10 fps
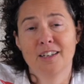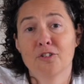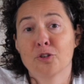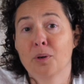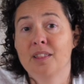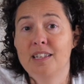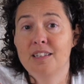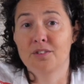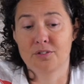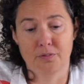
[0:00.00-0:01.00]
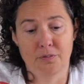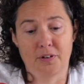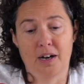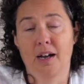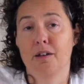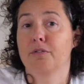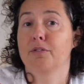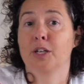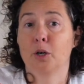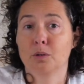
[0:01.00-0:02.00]
So with these 5,
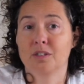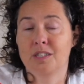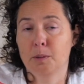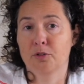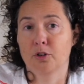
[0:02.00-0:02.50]
tips